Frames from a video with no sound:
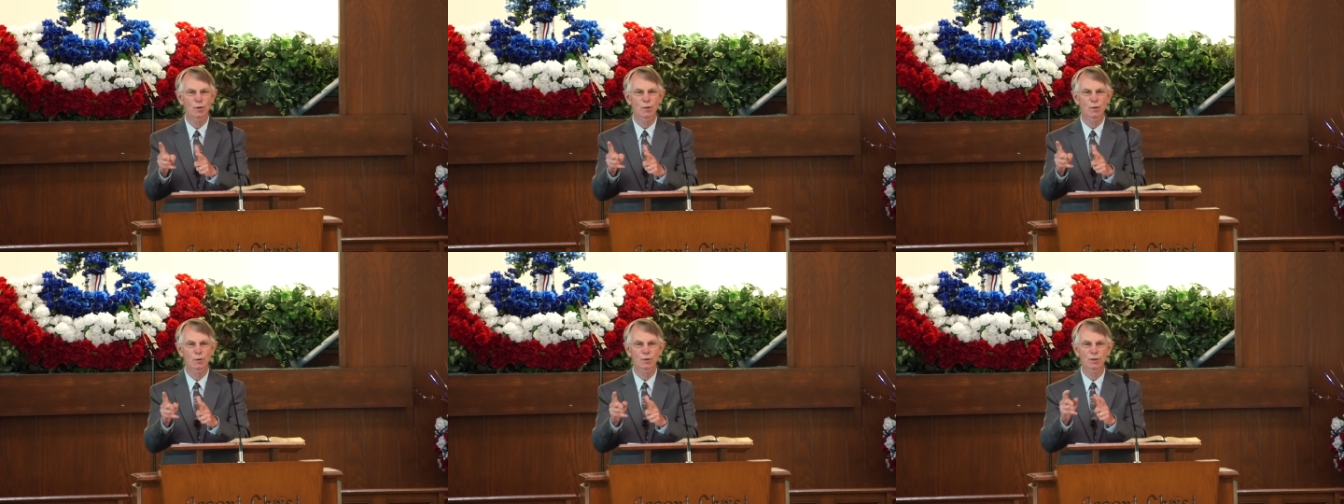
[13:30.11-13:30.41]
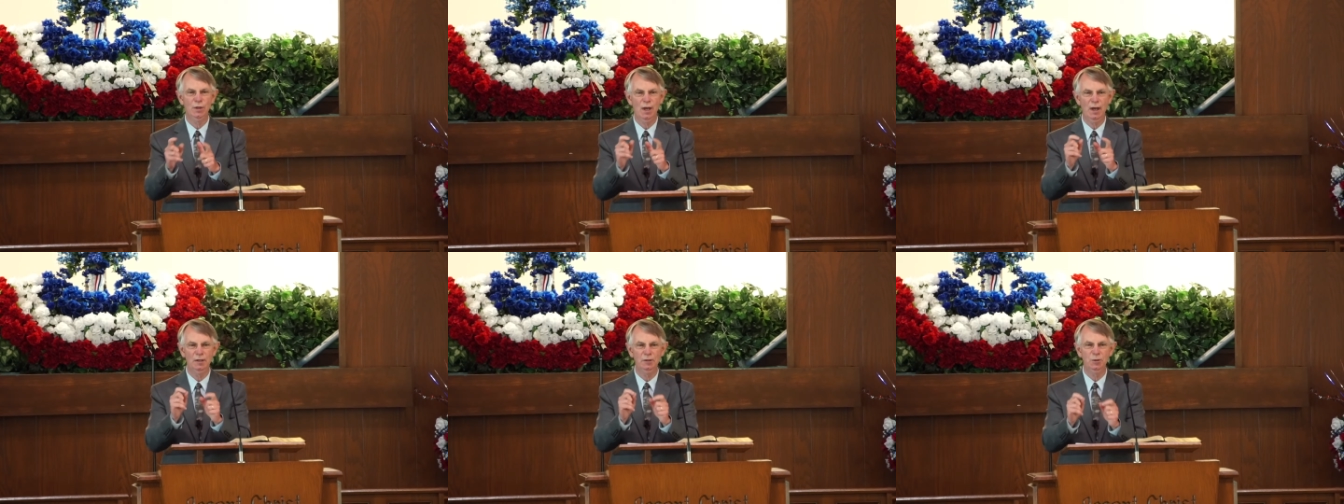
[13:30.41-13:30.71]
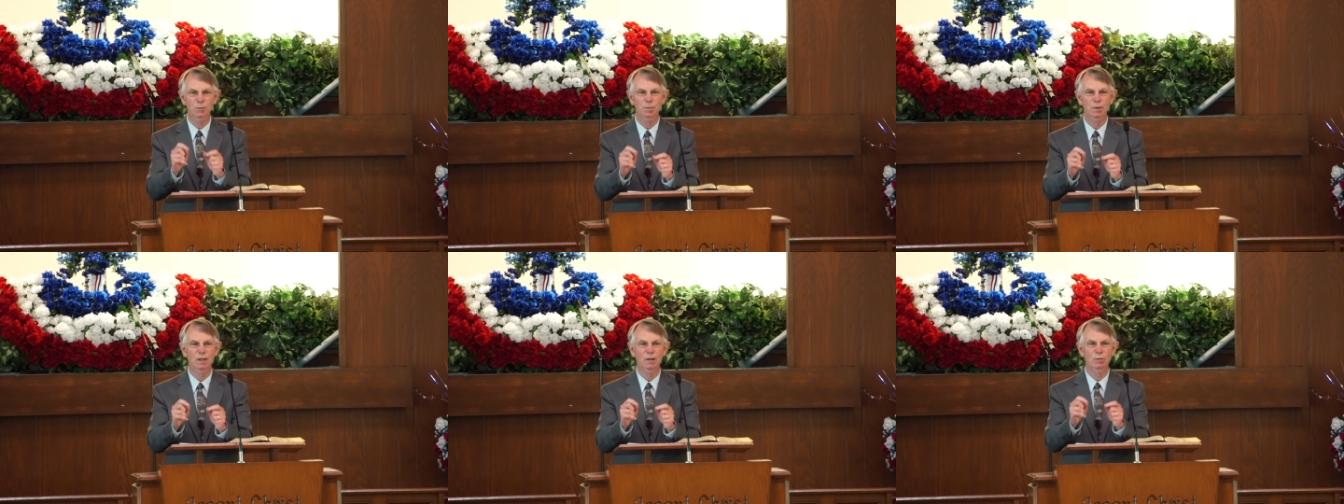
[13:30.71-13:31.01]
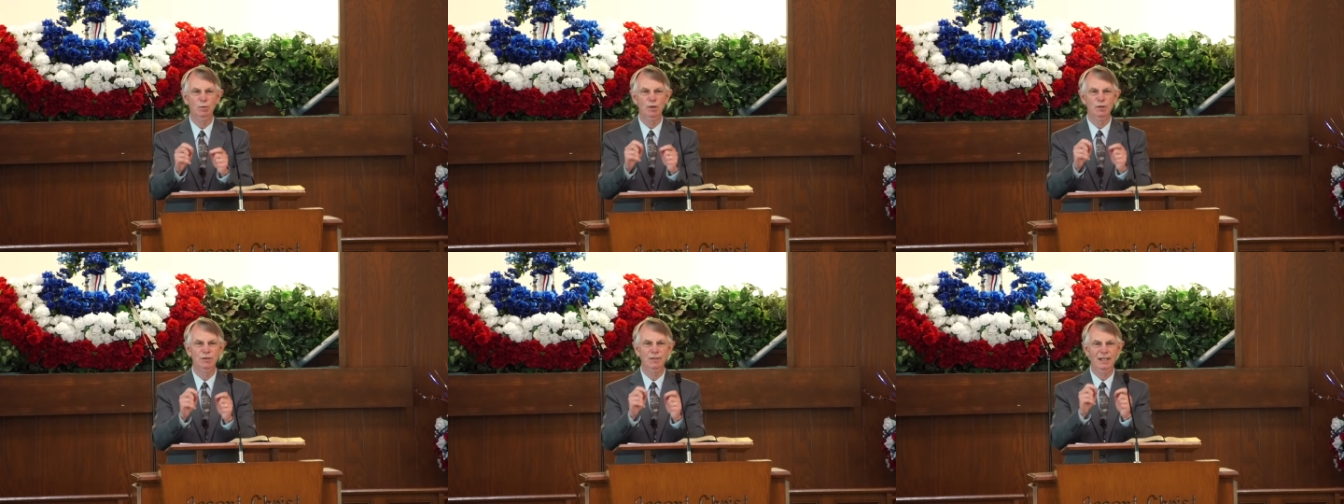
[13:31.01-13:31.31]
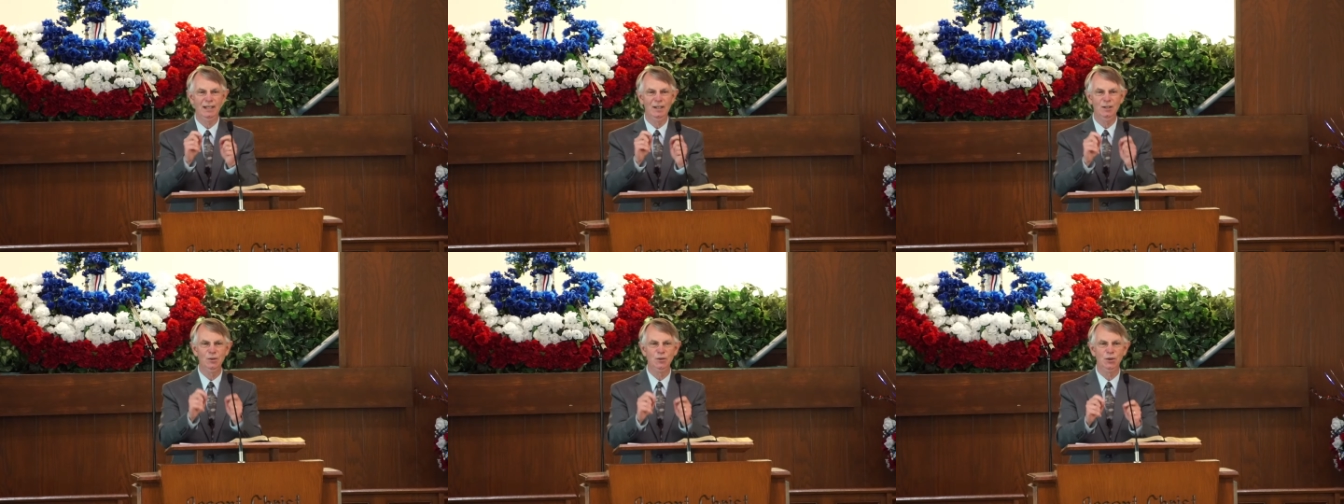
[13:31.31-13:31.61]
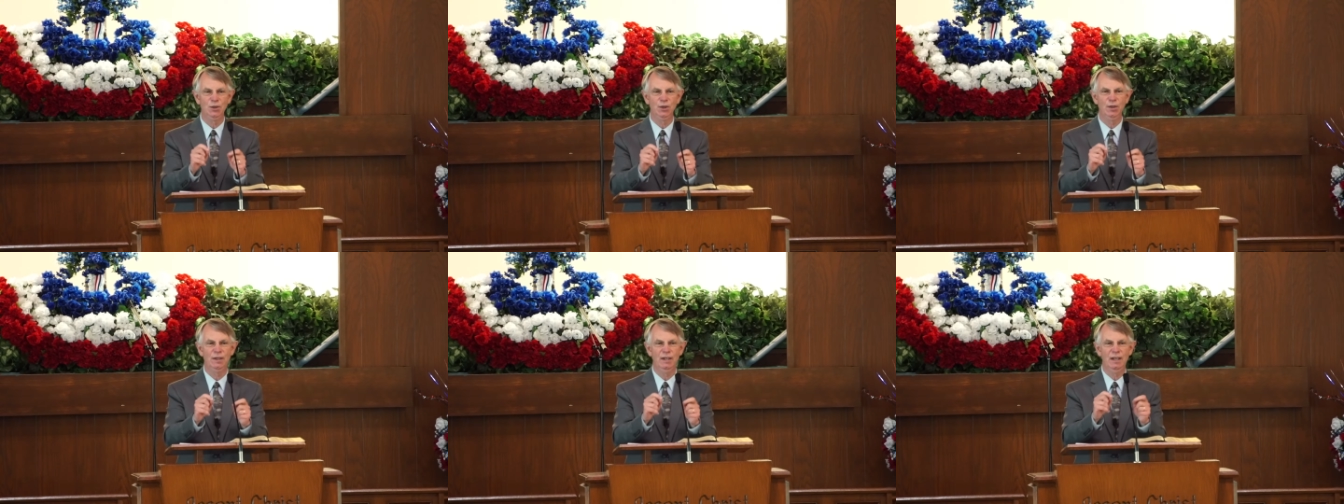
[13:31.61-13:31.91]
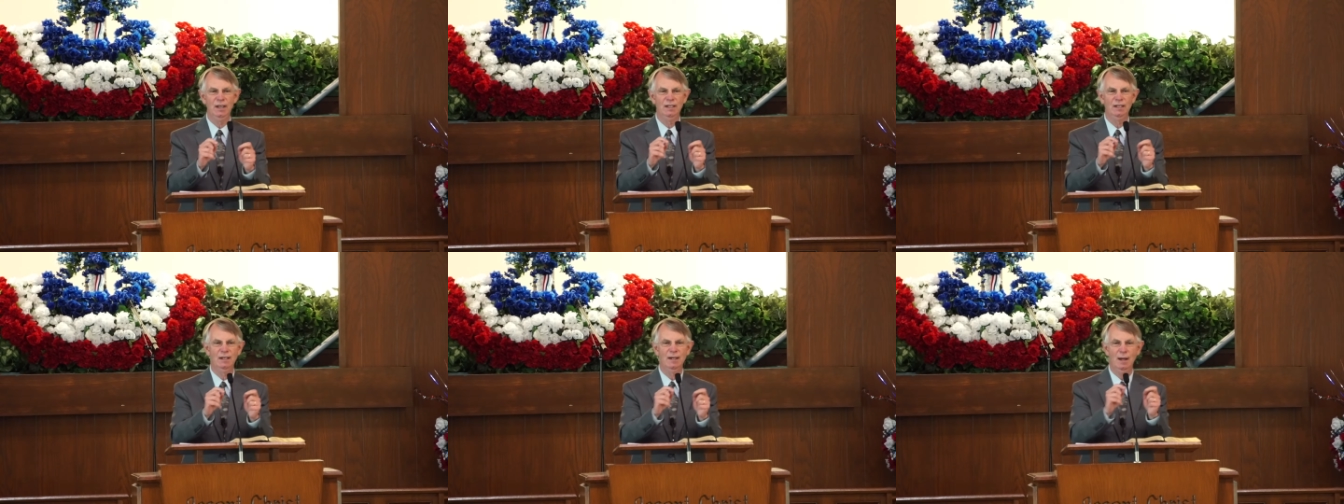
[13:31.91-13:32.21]
whose husband was injured
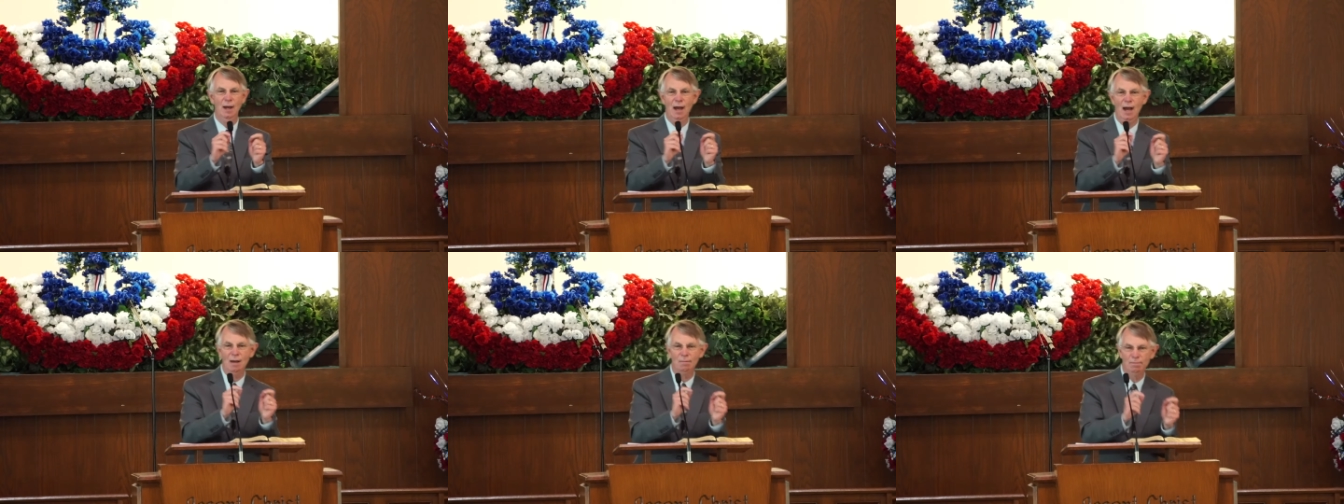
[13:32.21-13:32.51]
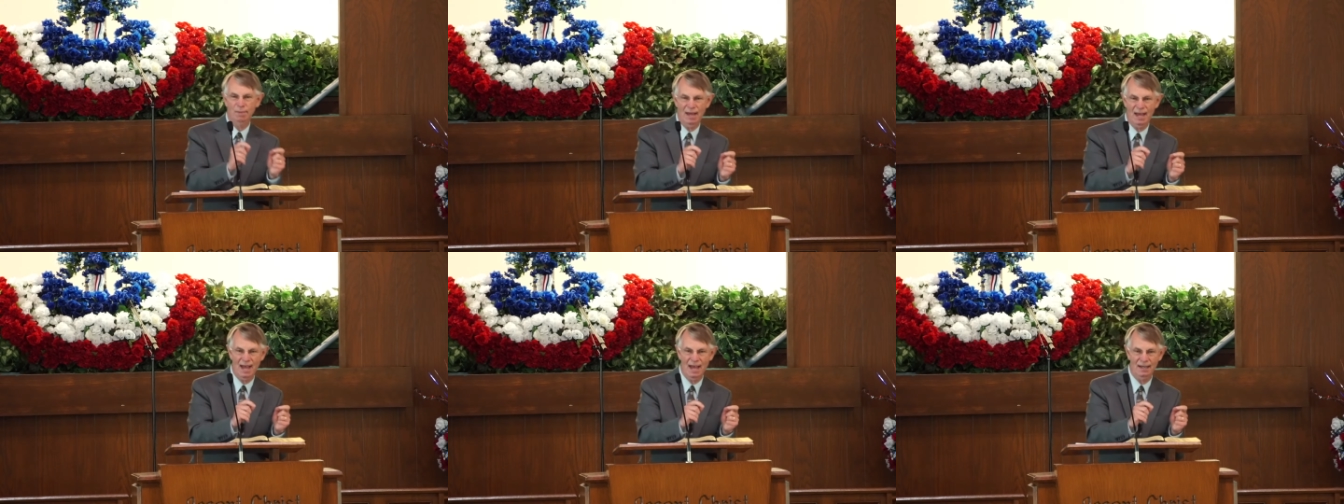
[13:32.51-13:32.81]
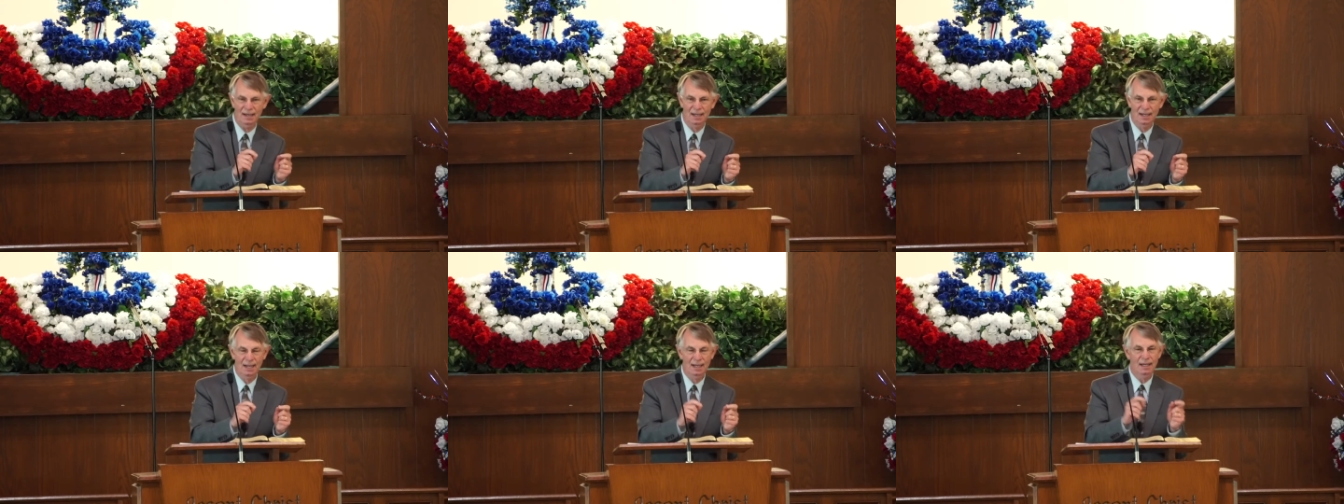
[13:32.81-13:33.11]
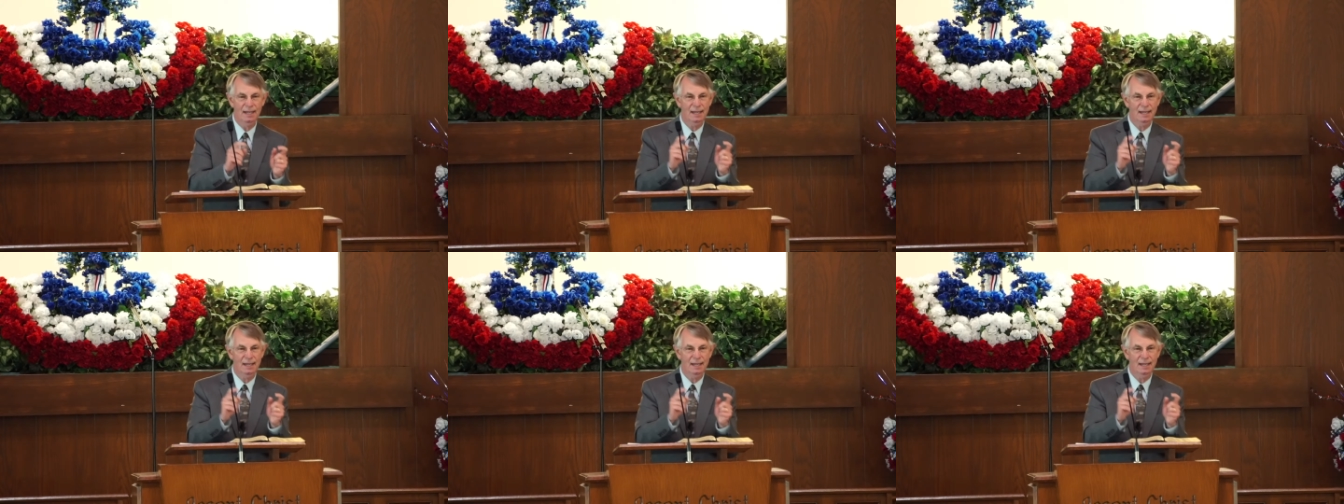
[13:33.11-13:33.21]
in combat.